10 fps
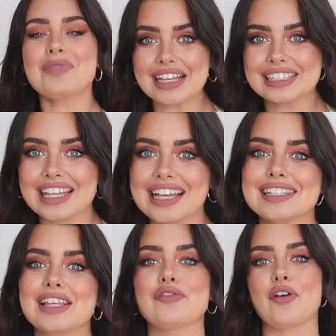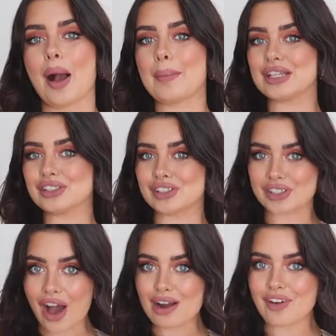pieces from
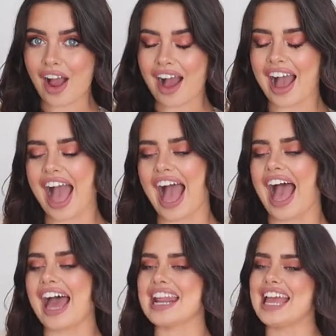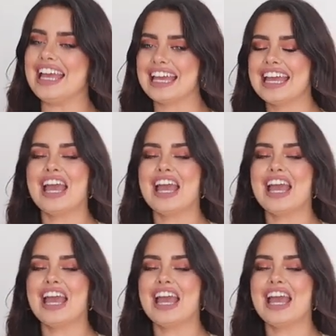Zara. And